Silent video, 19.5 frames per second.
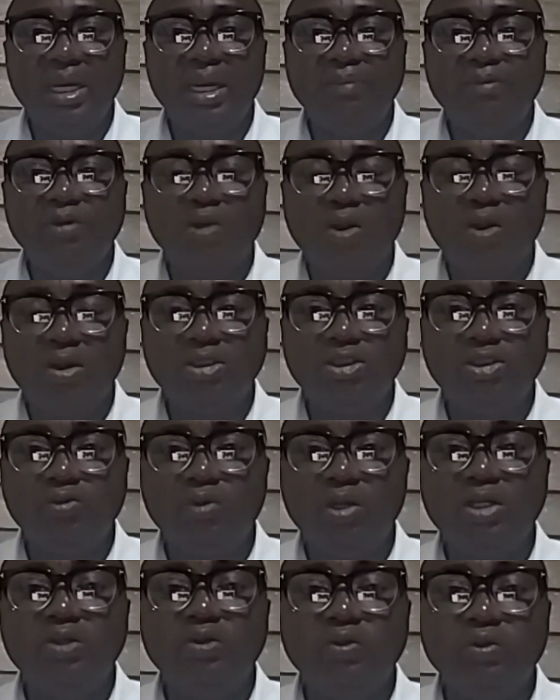because
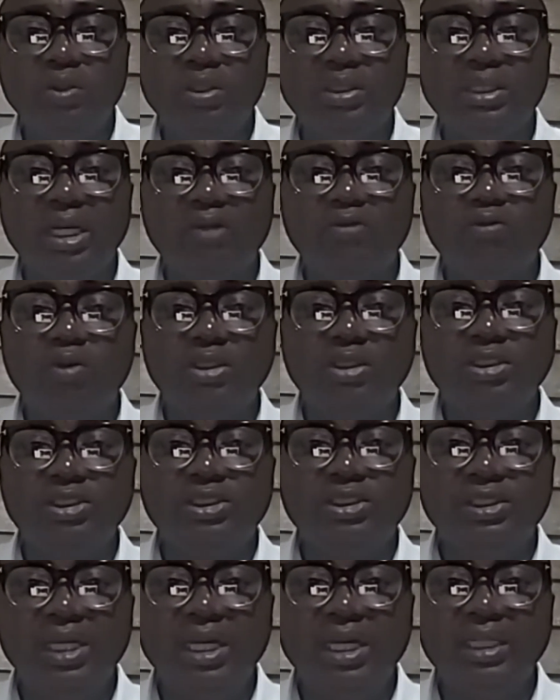when you looked at what he
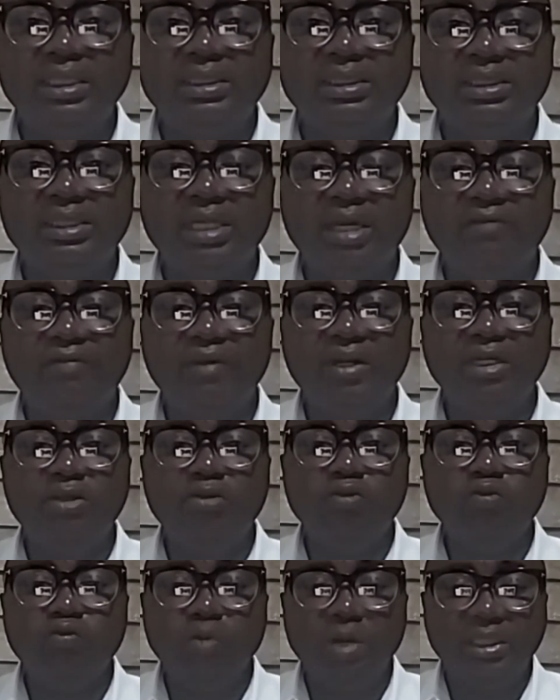said, these are very
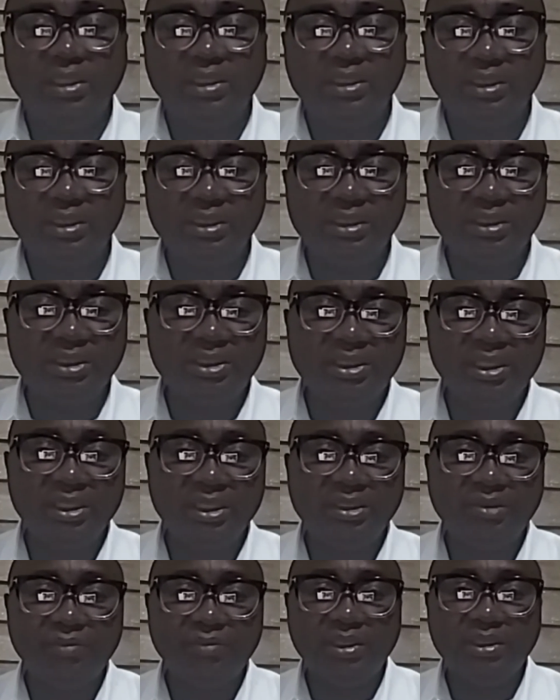weighty
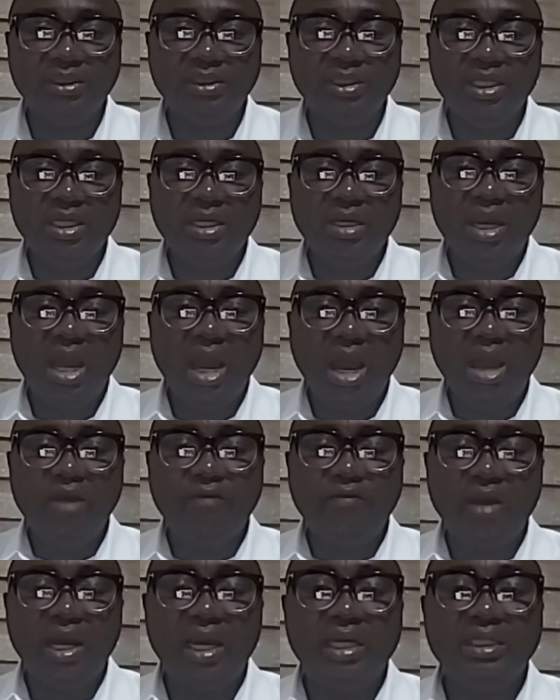statements.
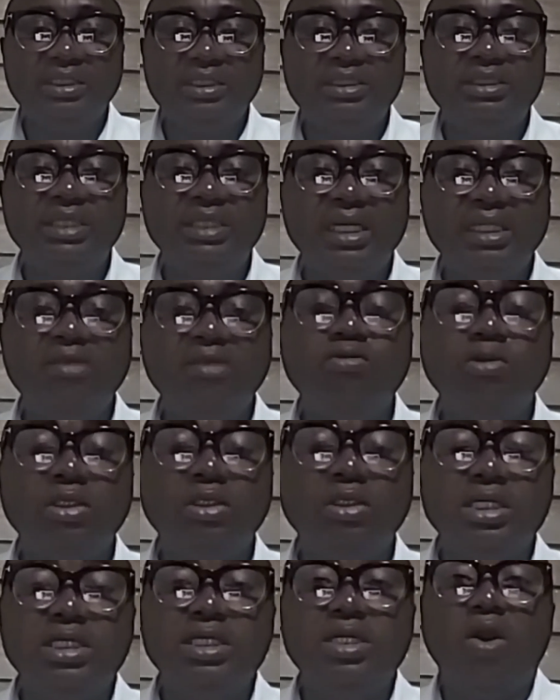However, he said it
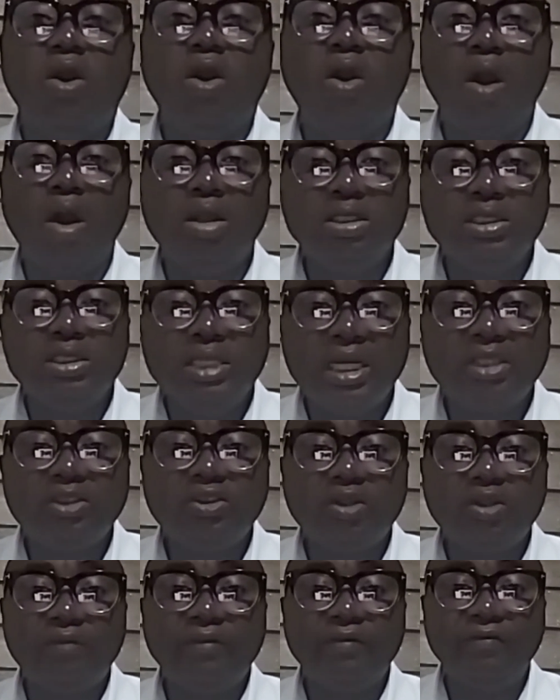within the context
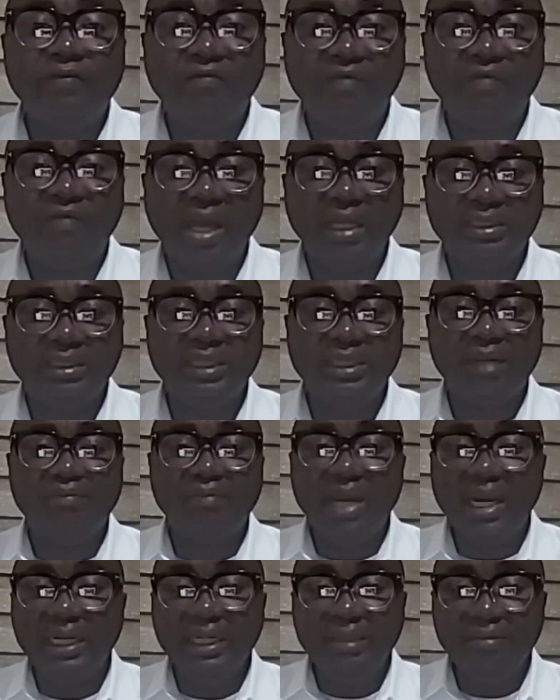of the fact that,
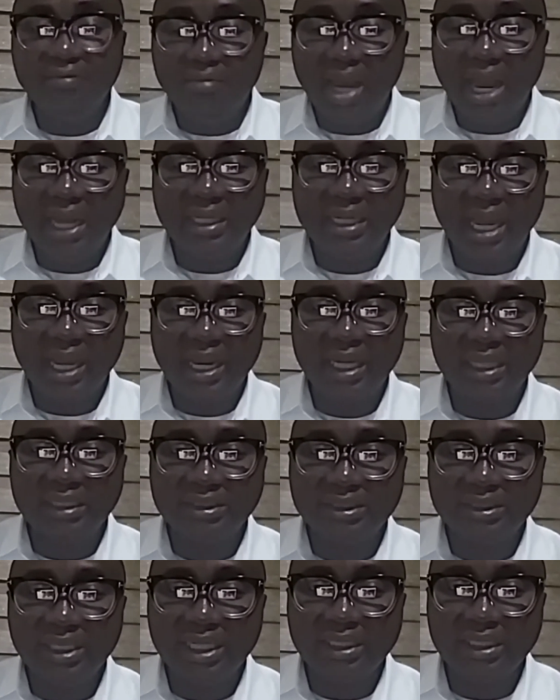bear in mind, like I
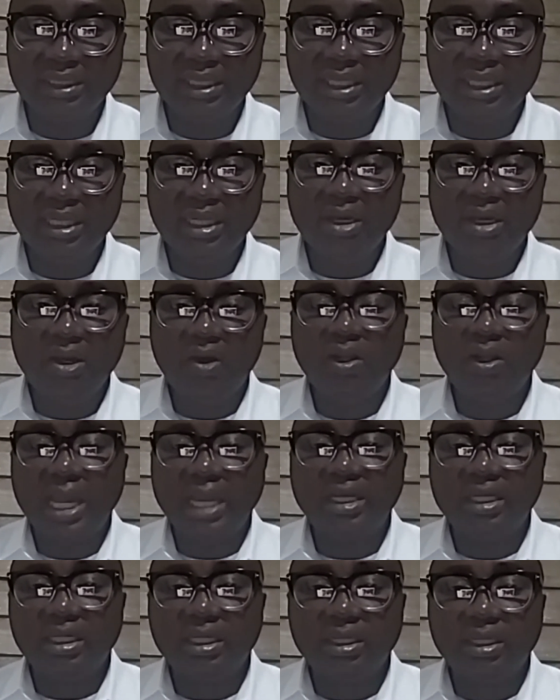said, or
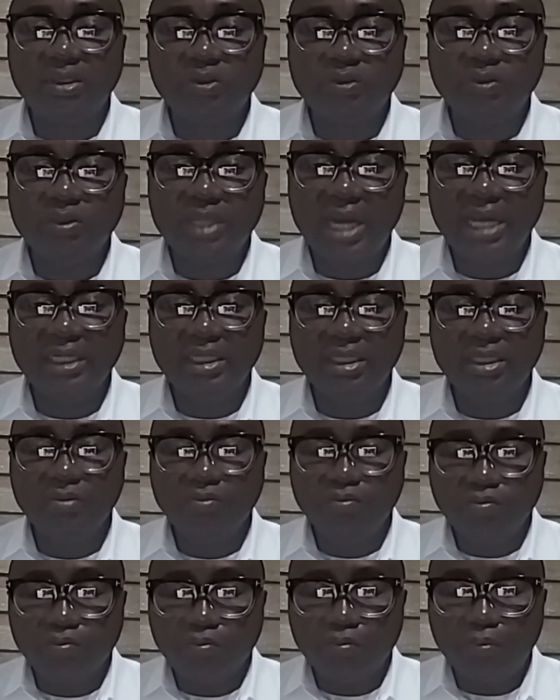like you rightly
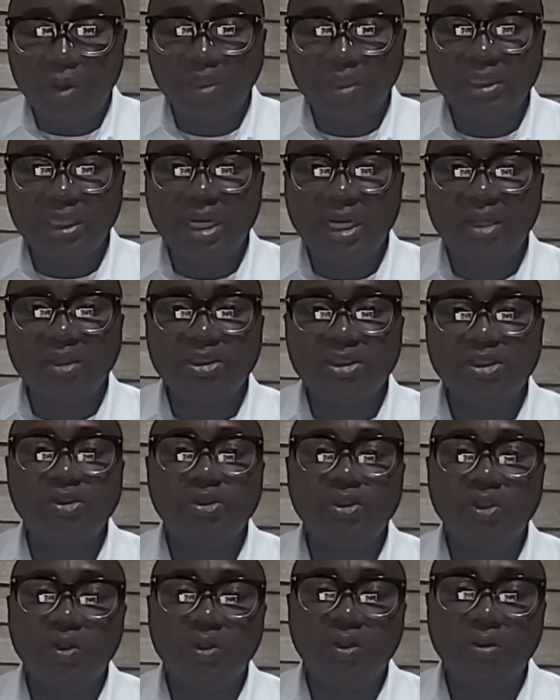pointed out in
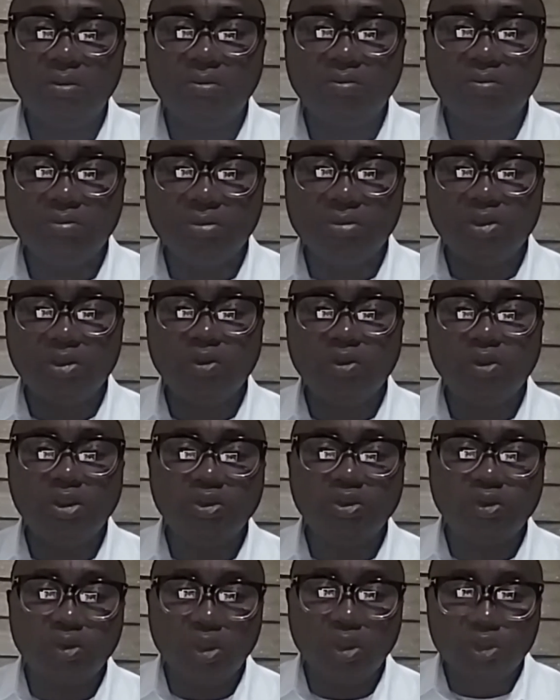your,
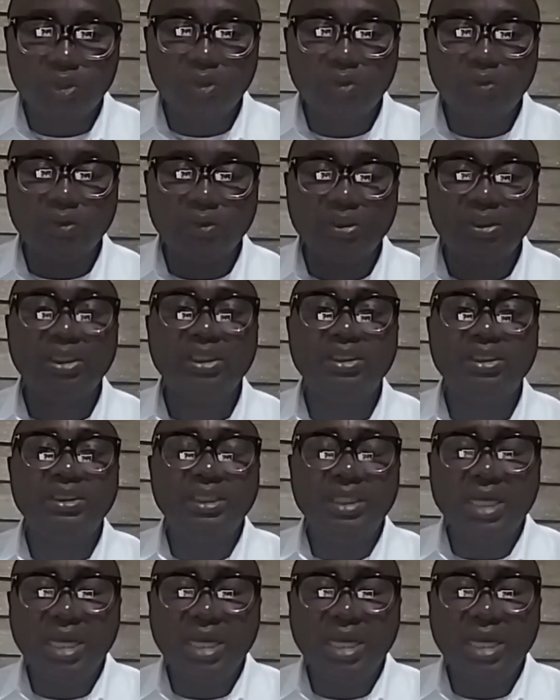introduction to this,